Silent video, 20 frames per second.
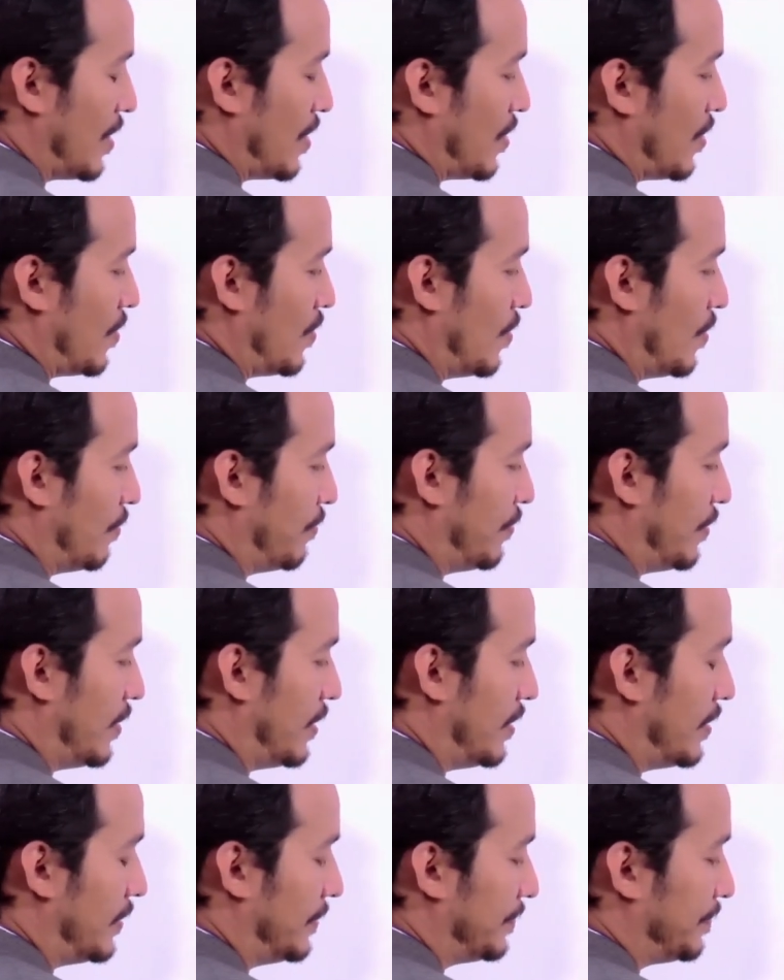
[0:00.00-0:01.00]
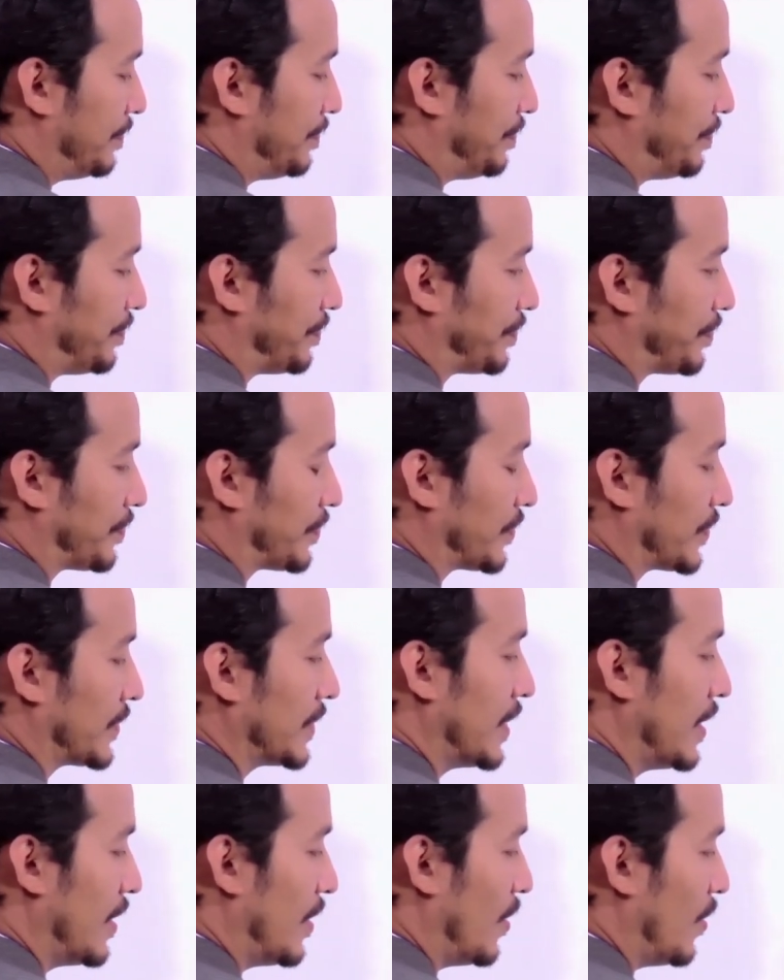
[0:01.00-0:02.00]
O for
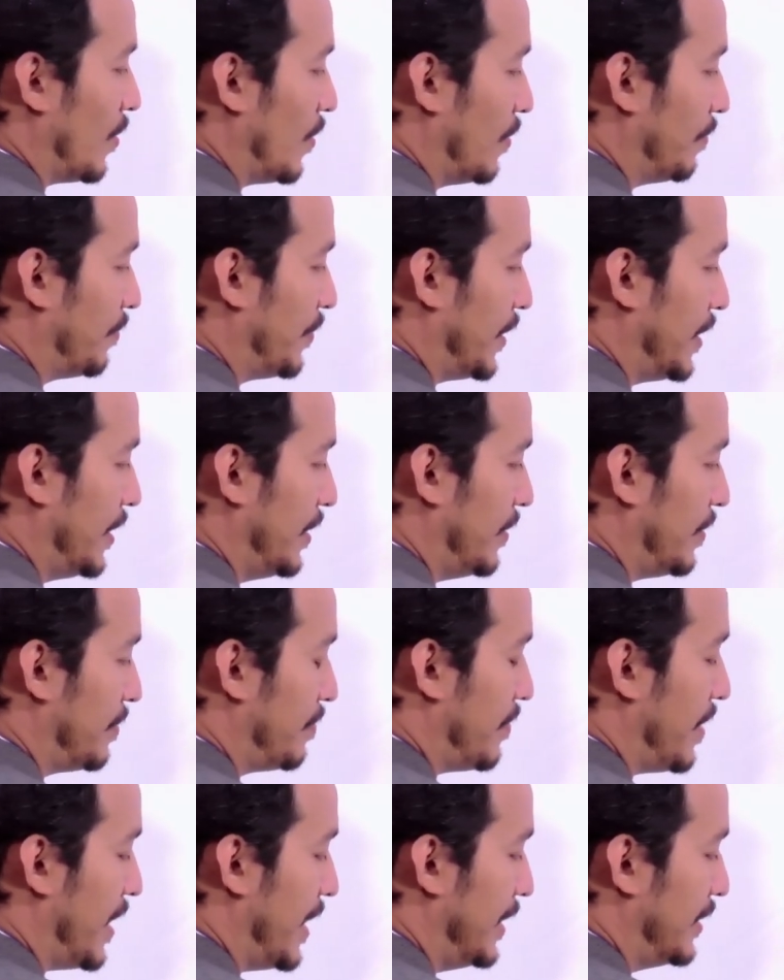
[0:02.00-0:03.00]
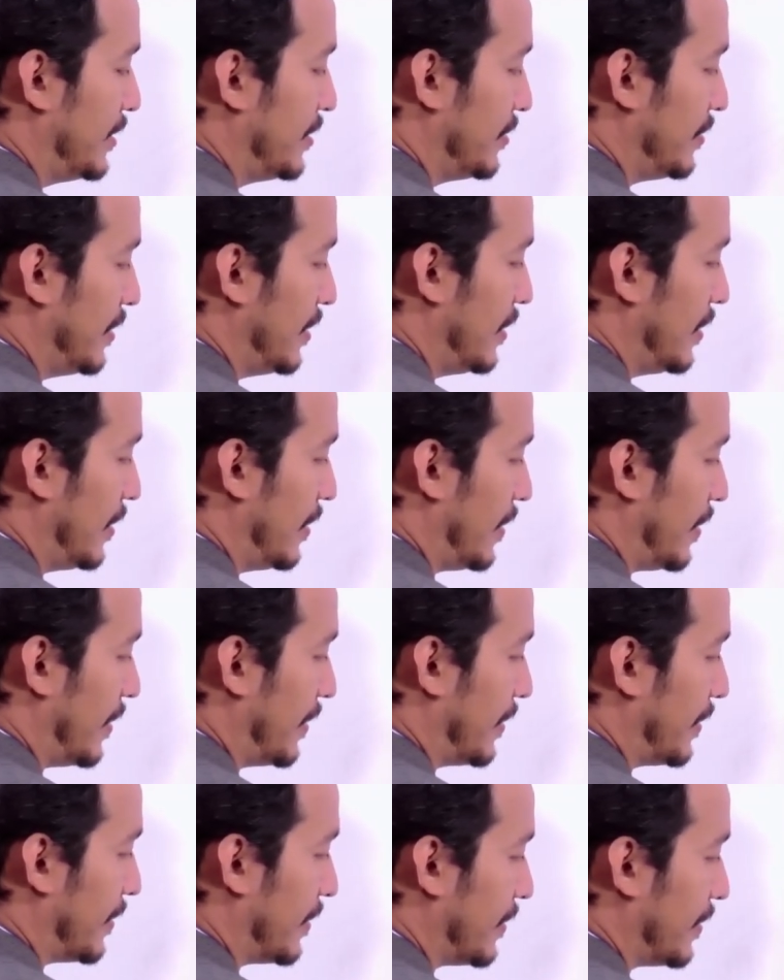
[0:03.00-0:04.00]
open your mind to learn.